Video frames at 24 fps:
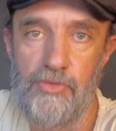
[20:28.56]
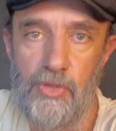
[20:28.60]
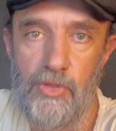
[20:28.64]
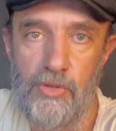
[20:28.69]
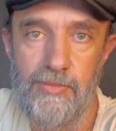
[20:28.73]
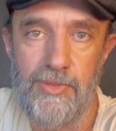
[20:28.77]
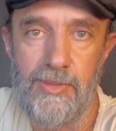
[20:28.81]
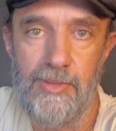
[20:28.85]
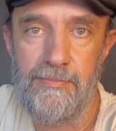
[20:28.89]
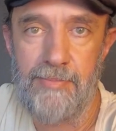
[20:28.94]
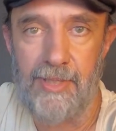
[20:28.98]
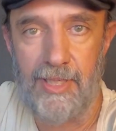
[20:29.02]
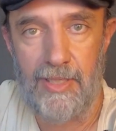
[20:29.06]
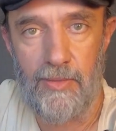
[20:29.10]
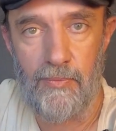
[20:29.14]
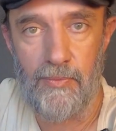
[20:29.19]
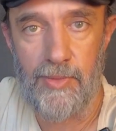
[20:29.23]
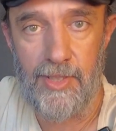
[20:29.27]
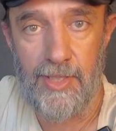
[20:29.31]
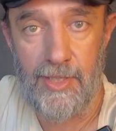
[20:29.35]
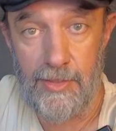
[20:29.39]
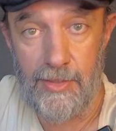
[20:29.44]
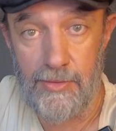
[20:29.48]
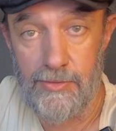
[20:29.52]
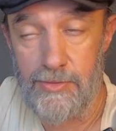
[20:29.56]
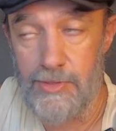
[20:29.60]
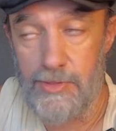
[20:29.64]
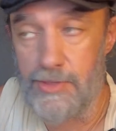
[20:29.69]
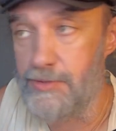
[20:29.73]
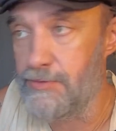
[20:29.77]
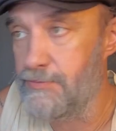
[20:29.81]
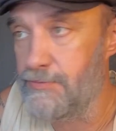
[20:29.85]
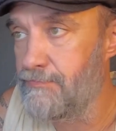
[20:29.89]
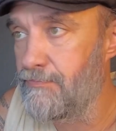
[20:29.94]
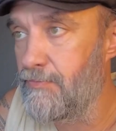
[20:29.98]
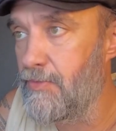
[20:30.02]
Fomapan
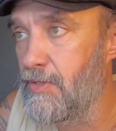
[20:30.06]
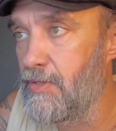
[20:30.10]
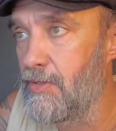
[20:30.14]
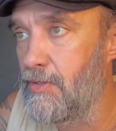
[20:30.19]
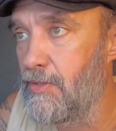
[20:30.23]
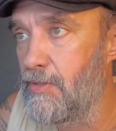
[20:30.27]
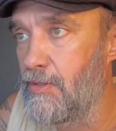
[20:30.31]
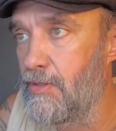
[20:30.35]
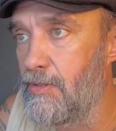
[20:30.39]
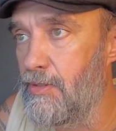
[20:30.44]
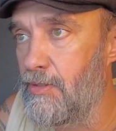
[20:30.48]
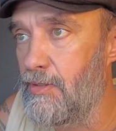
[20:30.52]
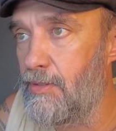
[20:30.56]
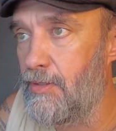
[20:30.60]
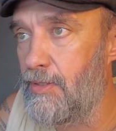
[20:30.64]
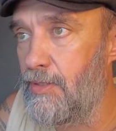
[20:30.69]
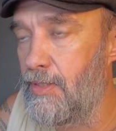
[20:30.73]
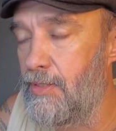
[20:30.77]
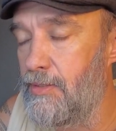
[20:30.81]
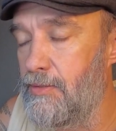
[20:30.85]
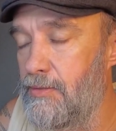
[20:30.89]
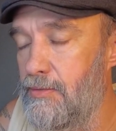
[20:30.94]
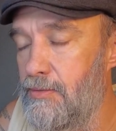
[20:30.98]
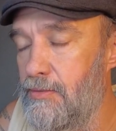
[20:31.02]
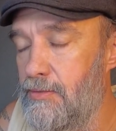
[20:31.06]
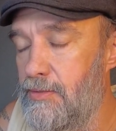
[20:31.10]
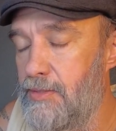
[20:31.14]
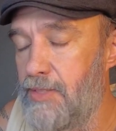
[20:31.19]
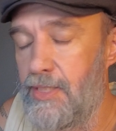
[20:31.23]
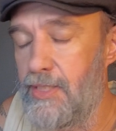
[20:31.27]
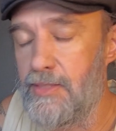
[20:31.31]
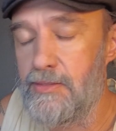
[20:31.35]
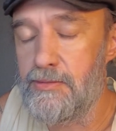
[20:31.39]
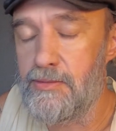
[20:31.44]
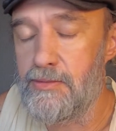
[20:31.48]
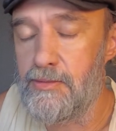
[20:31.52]
100? And the
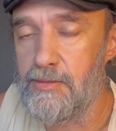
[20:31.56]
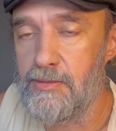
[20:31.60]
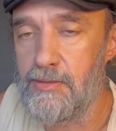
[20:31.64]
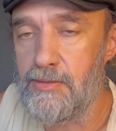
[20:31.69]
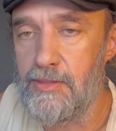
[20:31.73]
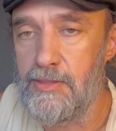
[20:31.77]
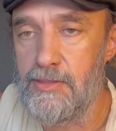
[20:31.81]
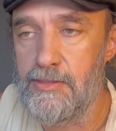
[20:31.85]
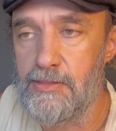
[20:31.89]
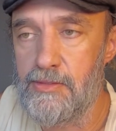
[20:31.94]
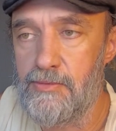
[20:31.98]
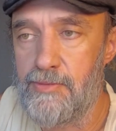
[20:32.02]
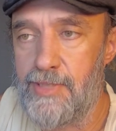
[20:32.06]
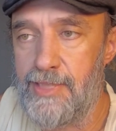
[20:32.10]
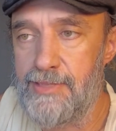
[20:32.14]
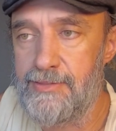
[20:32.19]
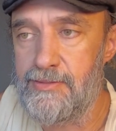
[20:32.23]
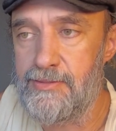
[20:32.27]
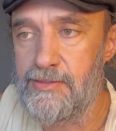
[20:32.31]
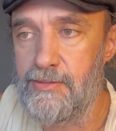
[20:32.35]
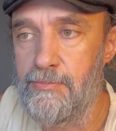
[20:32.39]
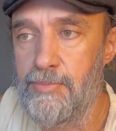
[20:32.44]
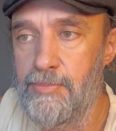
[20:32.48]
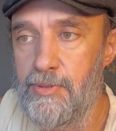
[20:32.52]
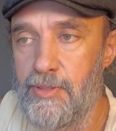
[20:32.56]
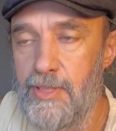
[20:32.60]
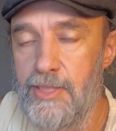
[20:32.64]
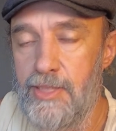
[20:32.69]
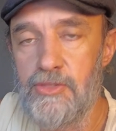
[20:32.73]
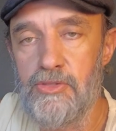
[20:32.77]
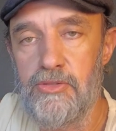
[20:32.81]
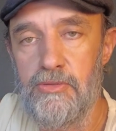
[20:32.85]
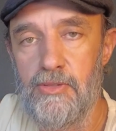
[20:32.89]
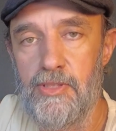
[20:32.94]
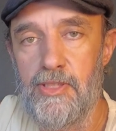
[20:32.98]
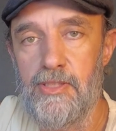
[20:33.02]
answer is quite simple.
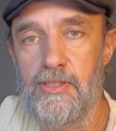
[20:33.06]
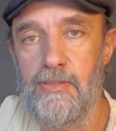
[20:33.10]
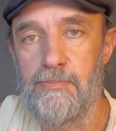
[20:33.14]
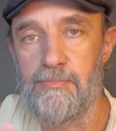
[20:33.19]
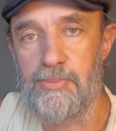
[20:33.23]
Let's look at the